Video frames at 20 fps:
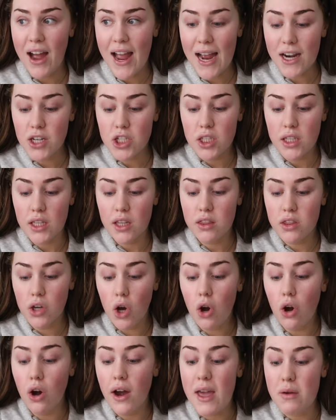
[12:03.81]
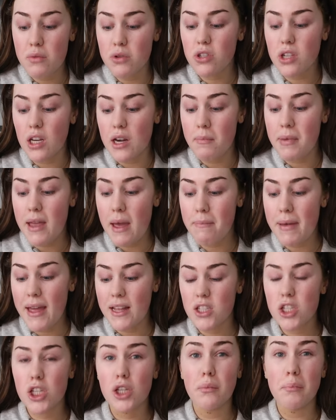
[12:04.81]
I actually thought it was going to be a bit
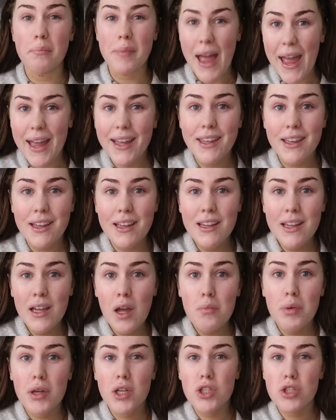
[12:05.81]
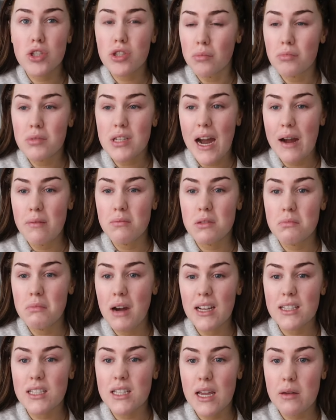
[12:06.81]
too big, because sometimes
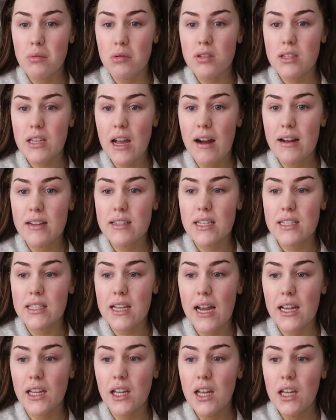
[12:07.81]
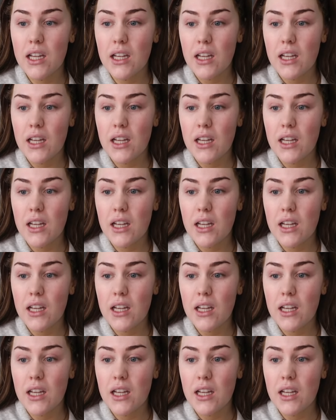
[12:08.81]
Mars Label size is like,